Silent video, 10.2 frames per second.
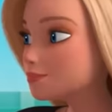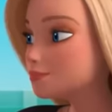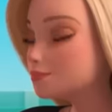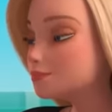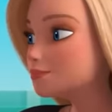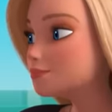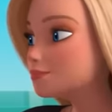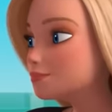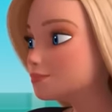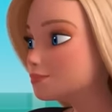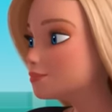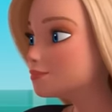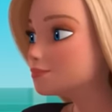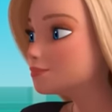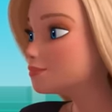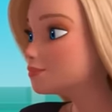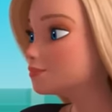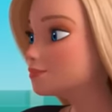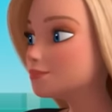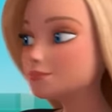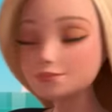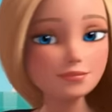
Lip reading: [no speech]